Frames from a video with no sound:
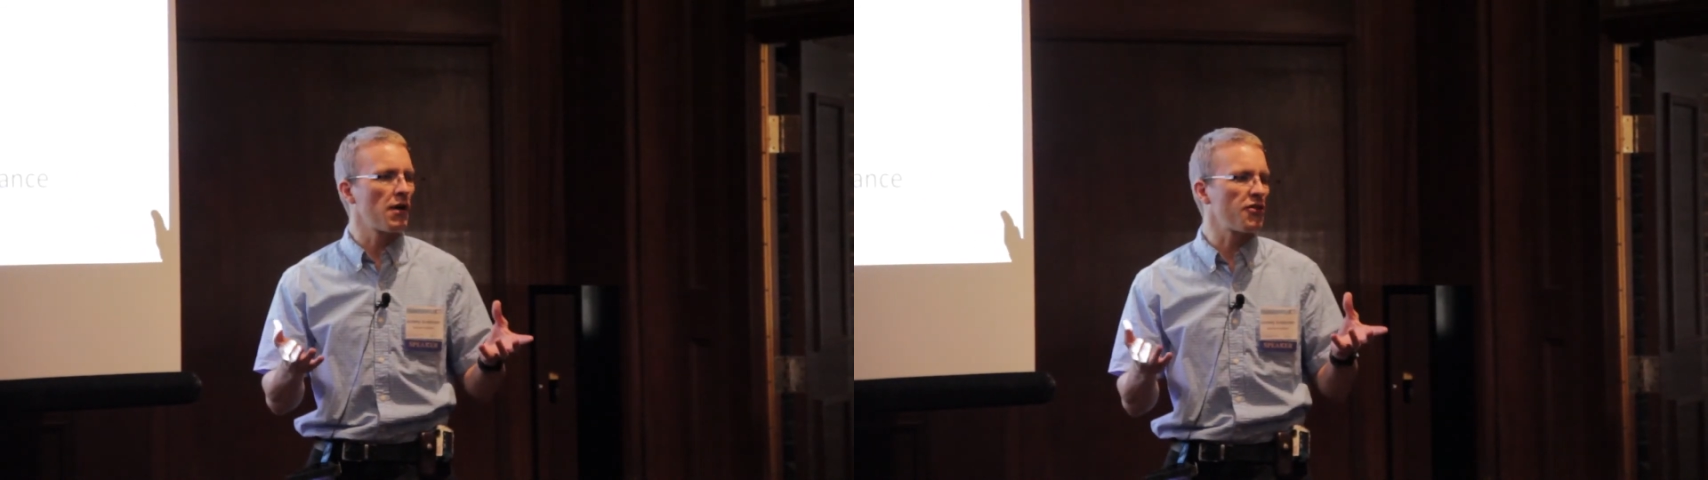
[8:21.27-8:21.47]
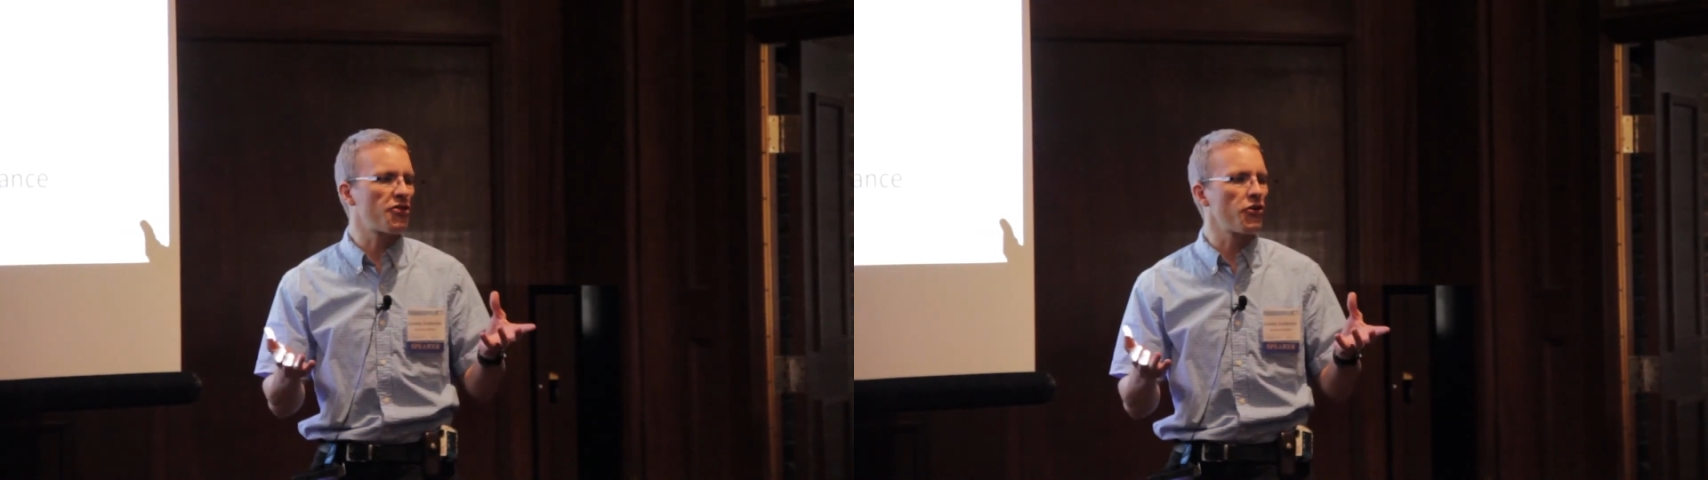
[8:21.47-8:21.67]

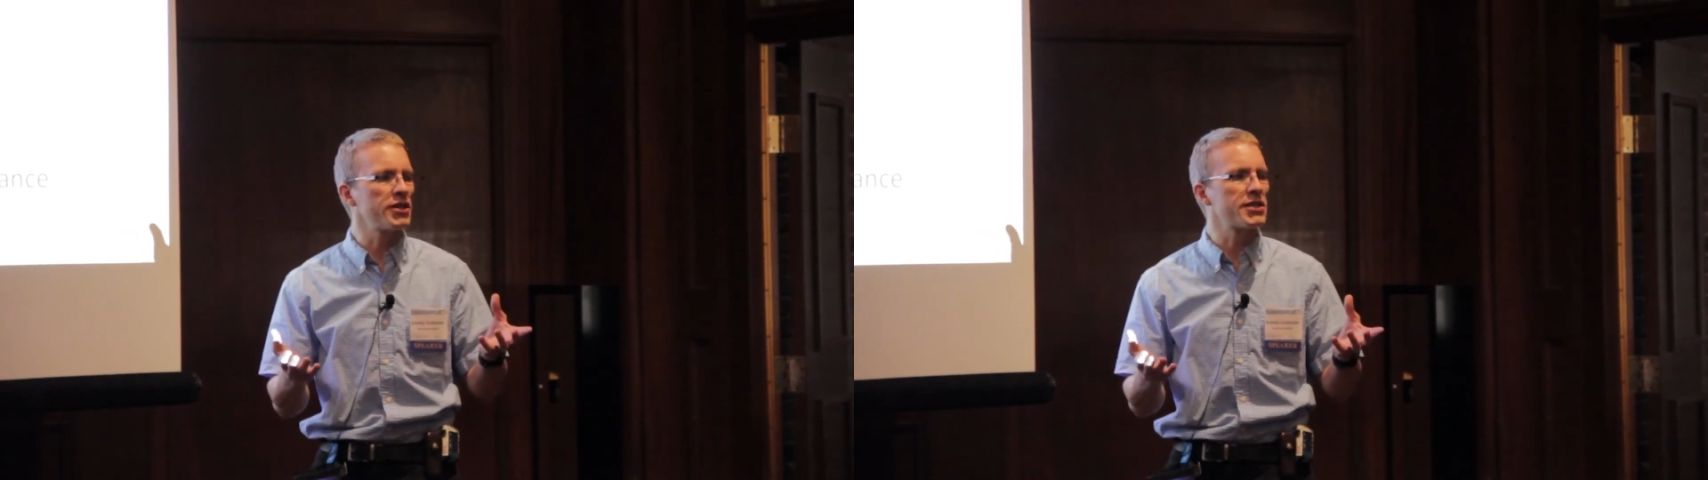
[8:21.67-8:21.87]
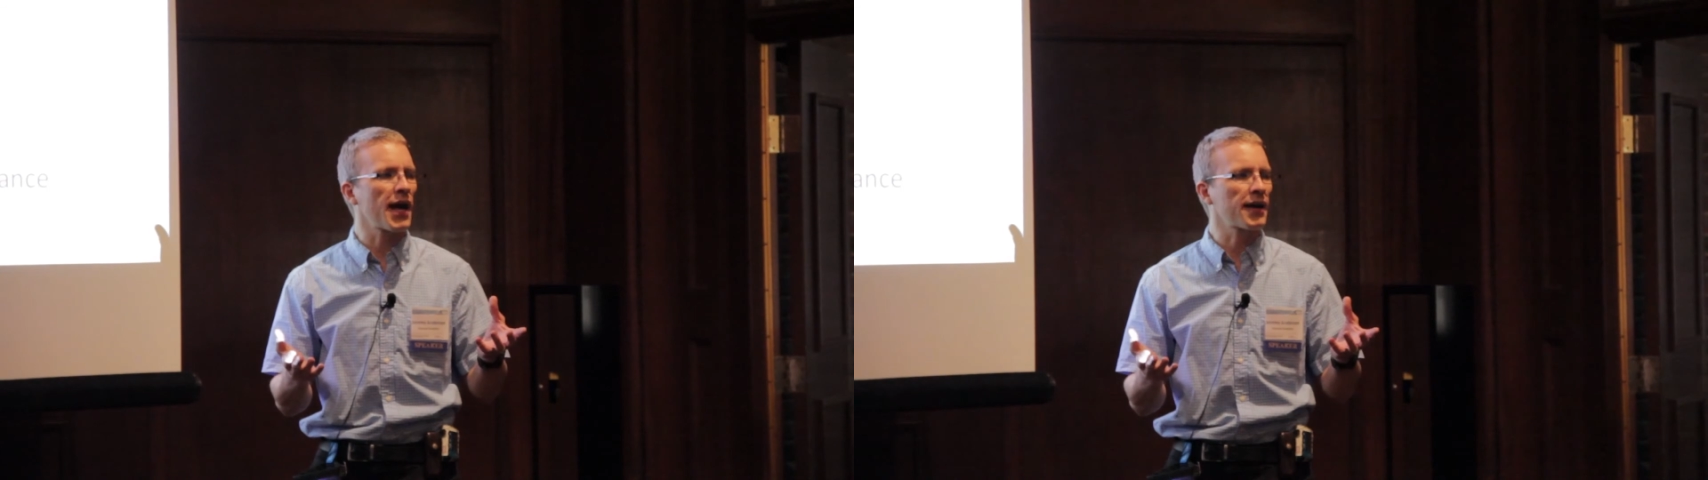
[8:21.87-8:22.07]
run in
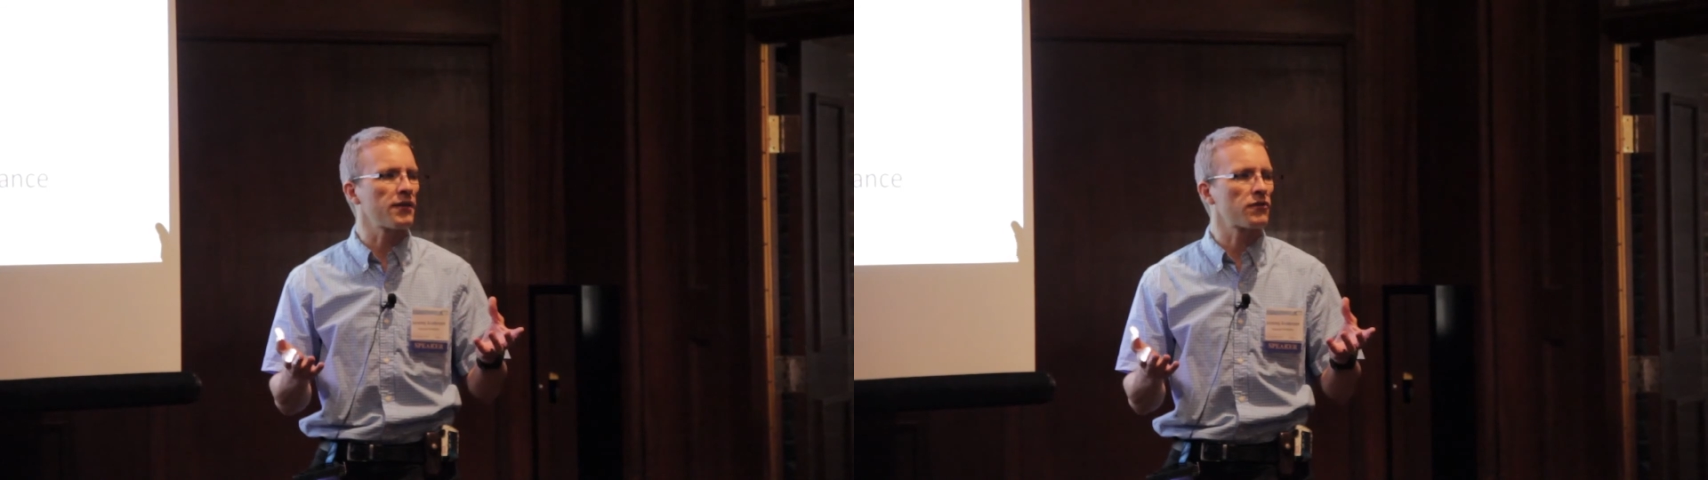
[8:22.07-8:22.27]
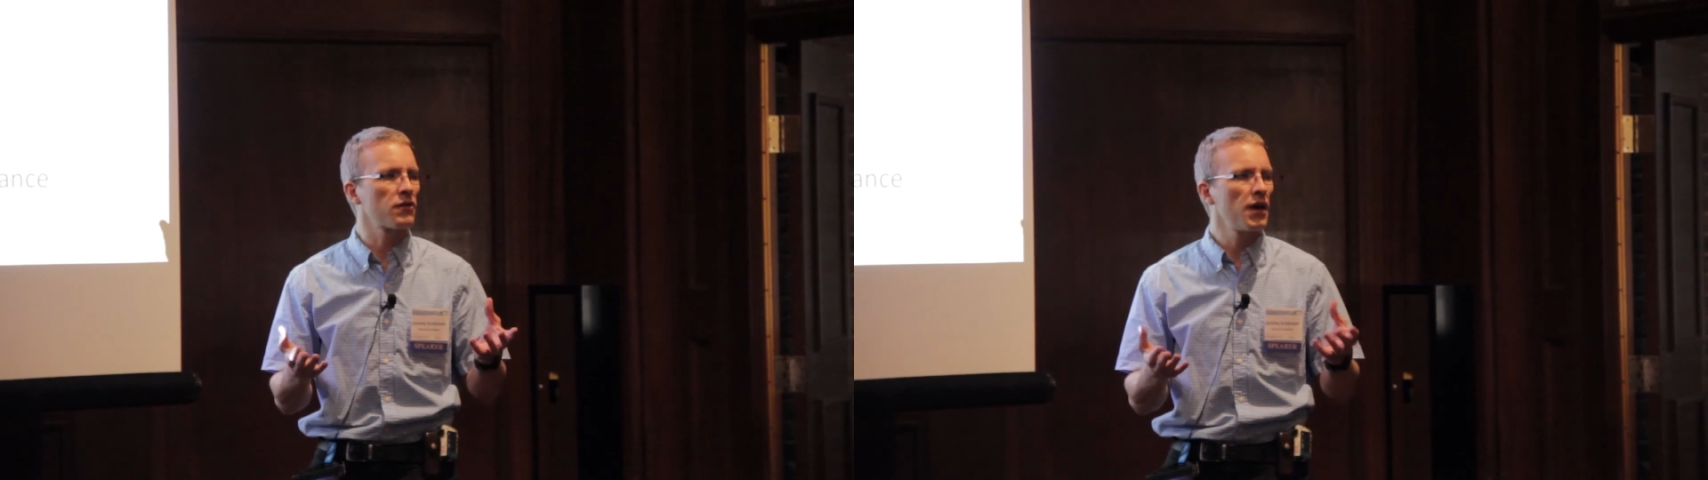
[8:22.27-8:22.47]
30
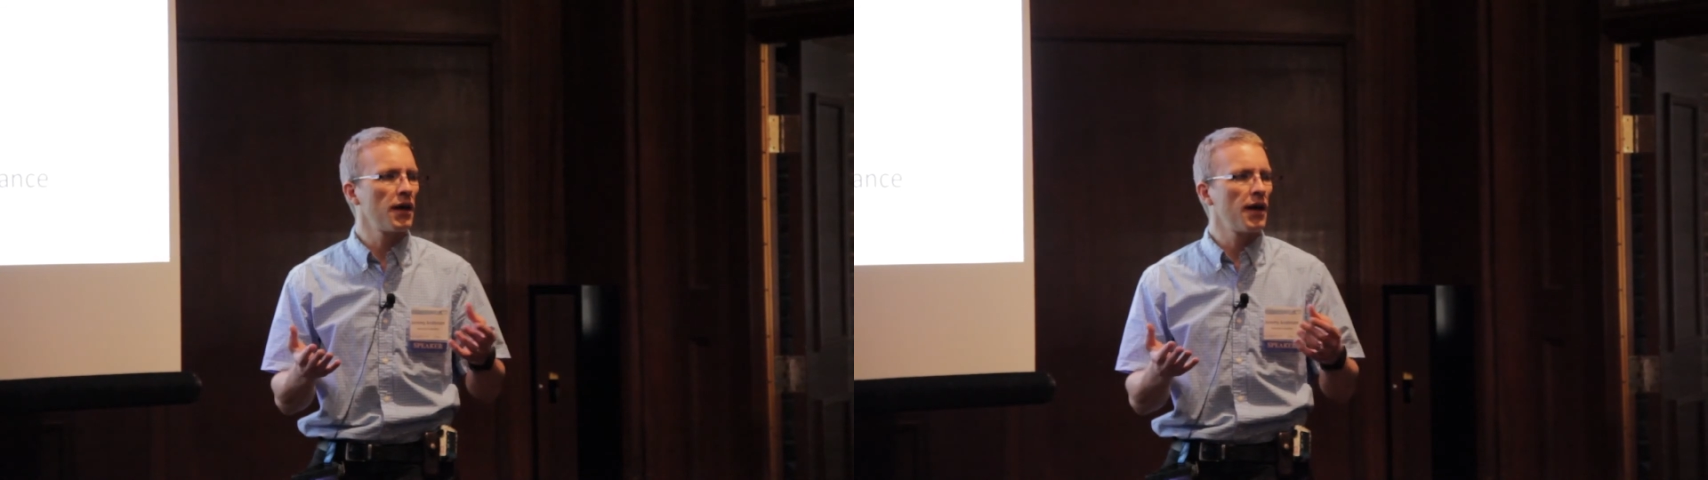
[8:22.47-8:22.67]
seconds.